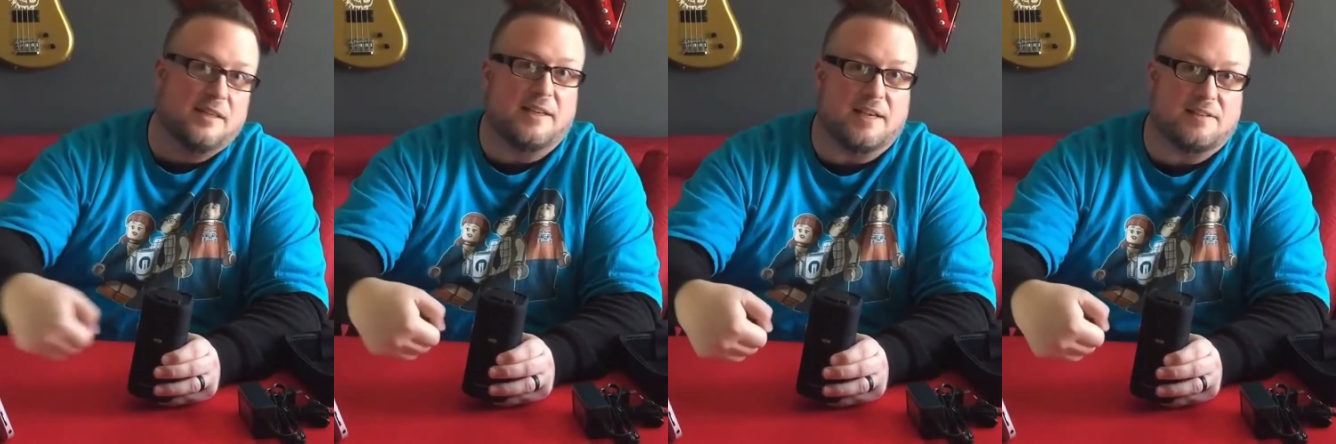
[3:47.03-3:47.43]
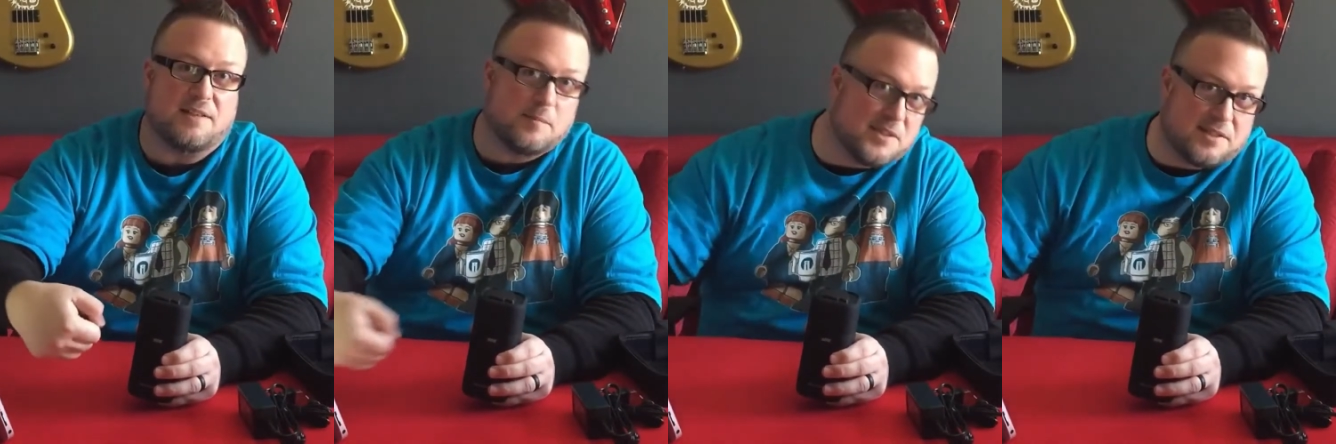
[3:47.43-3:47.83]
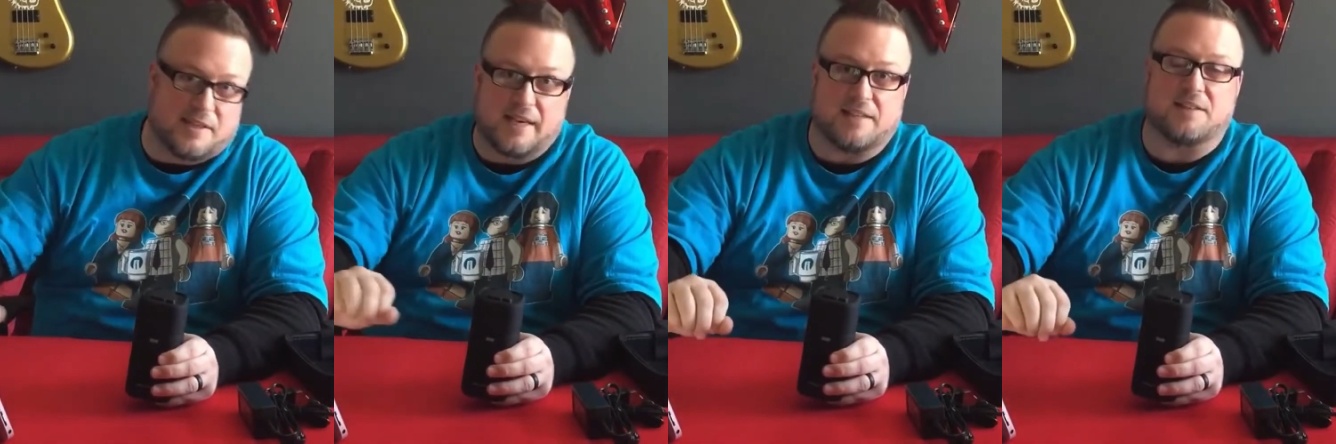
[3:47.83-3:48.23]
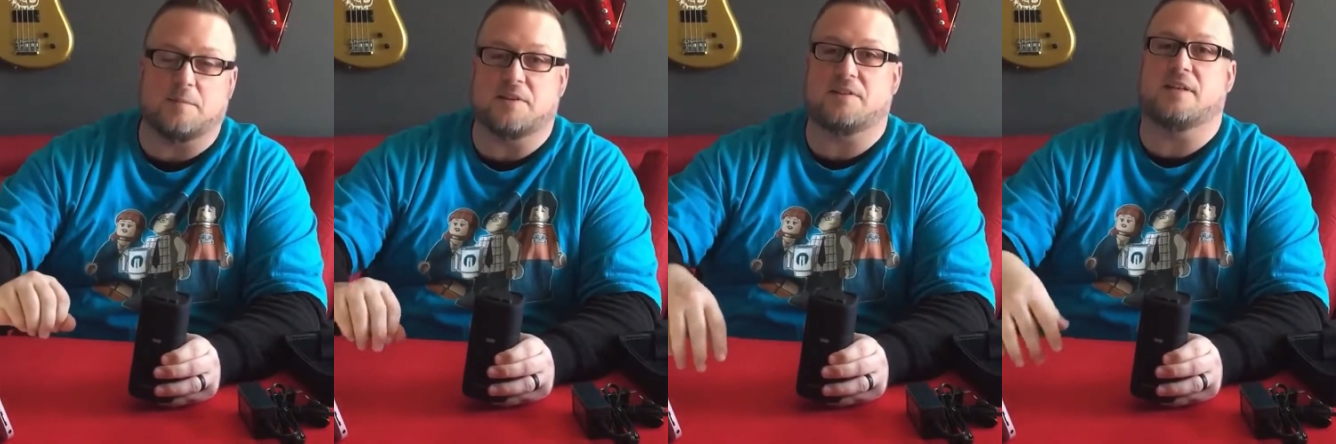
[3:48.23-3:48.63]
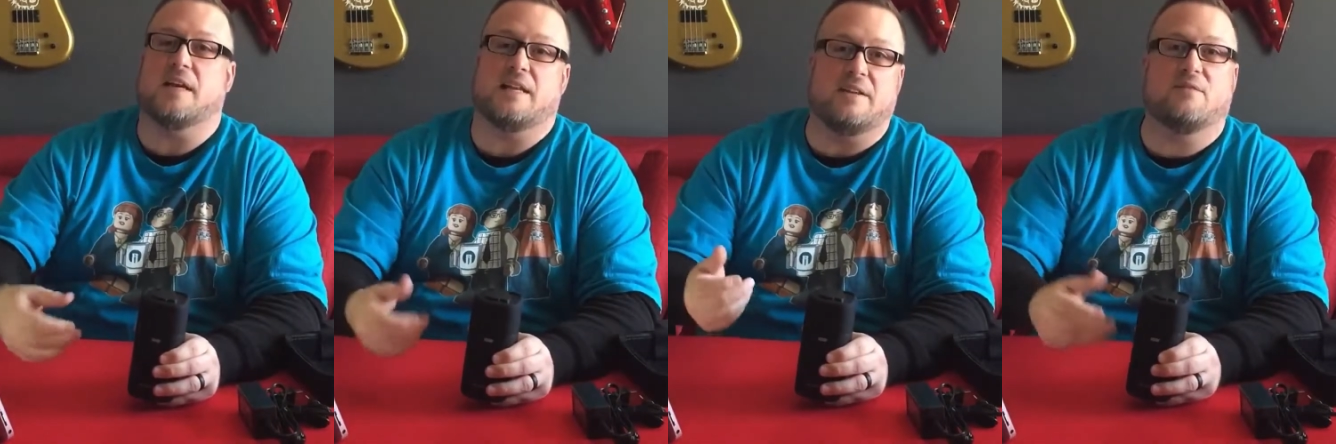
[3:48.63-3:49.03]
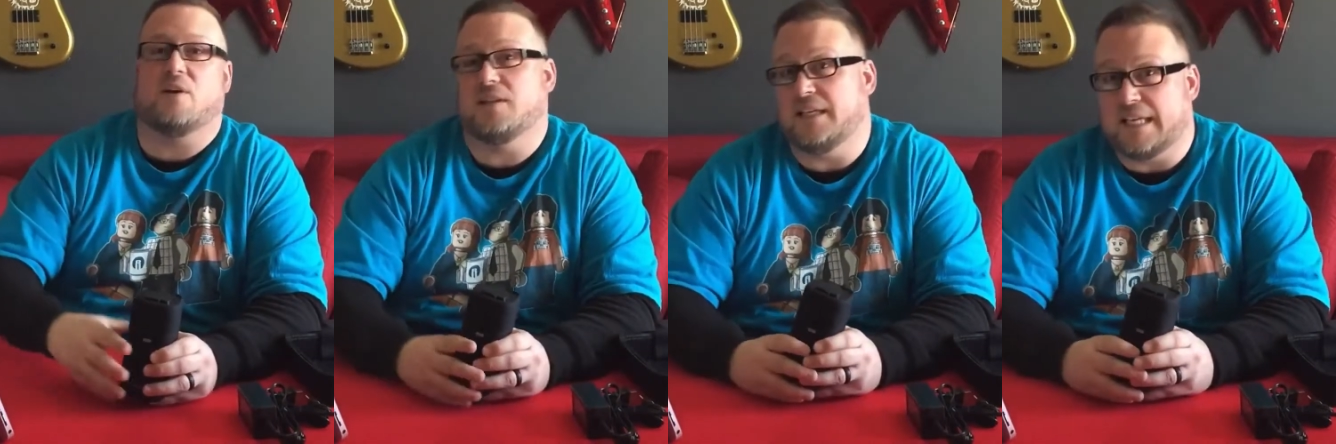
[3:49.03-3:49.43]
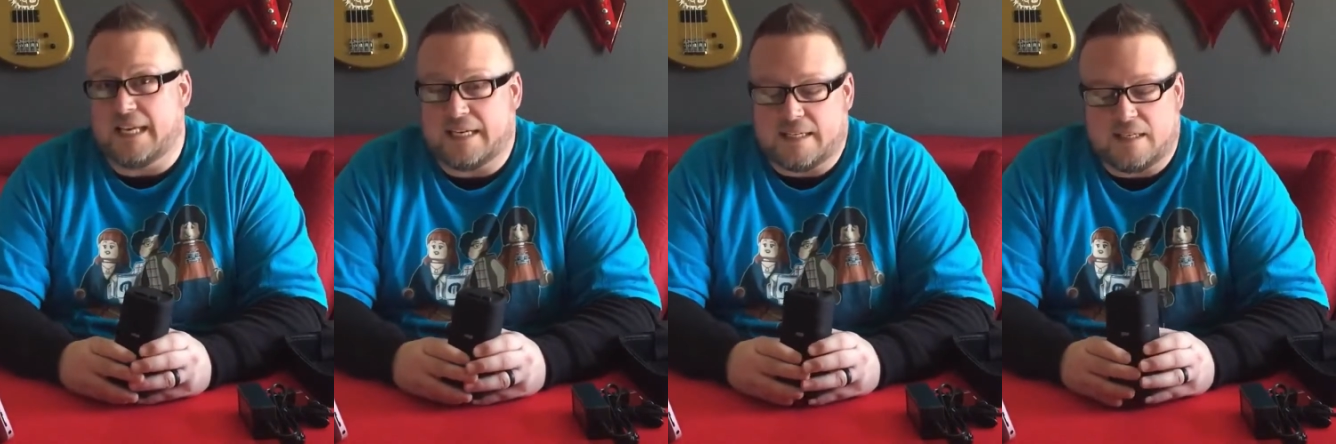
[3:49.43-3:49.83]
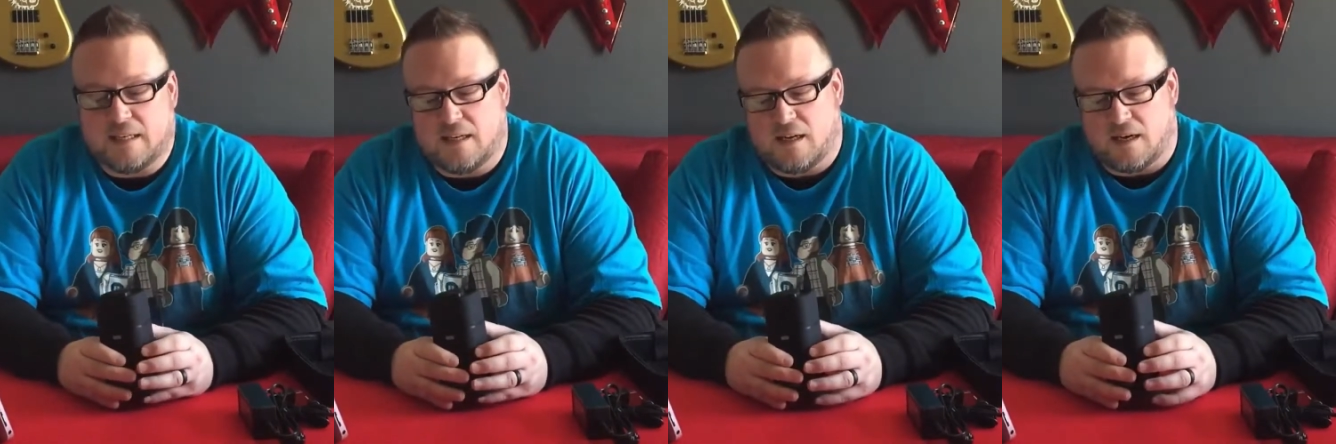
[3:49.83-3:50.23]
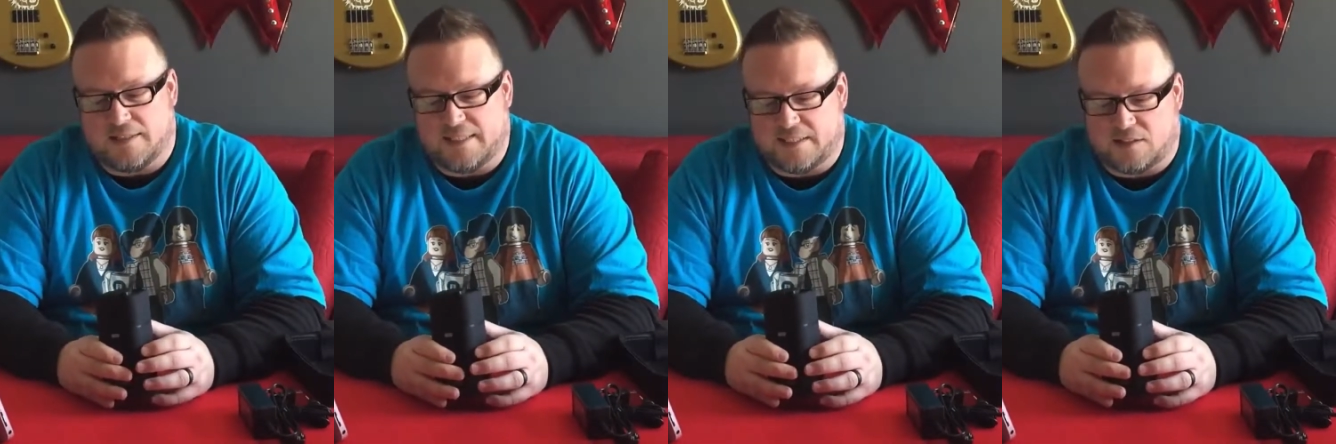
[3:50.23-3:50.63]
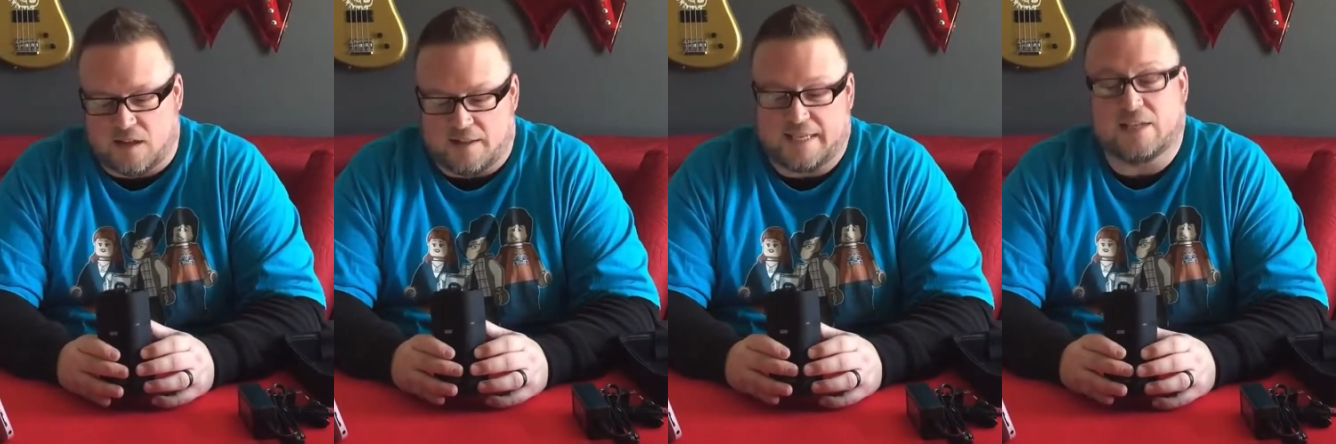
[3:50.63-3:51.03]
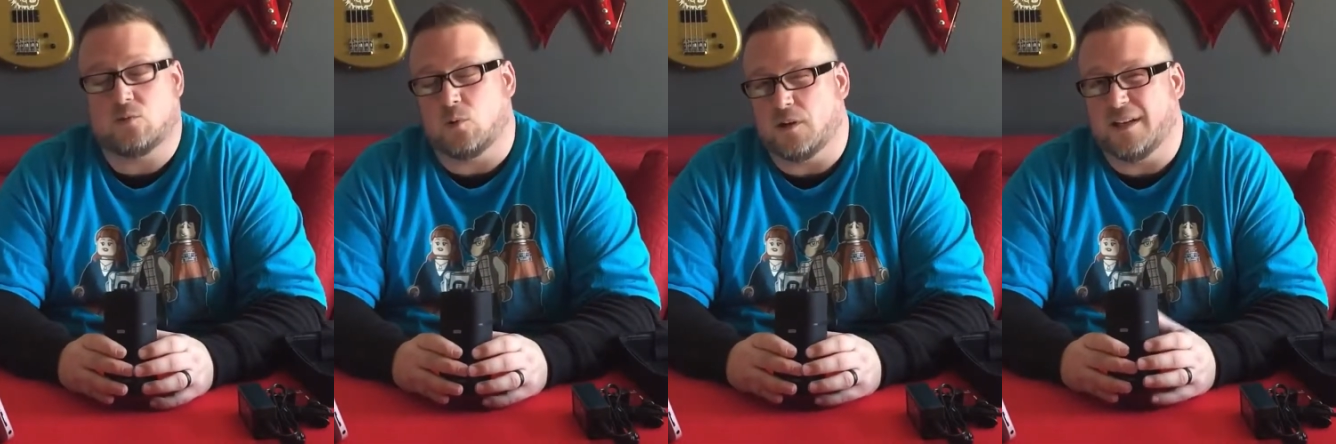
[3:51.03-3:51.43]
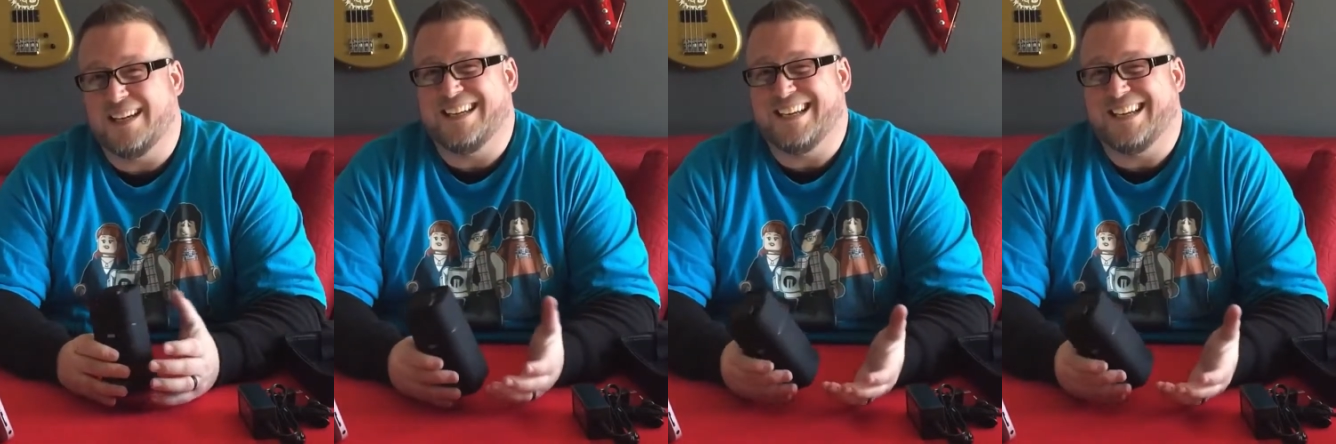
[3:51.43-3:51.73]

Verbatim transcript: and then finally getting it. It takes a lot of the guesswork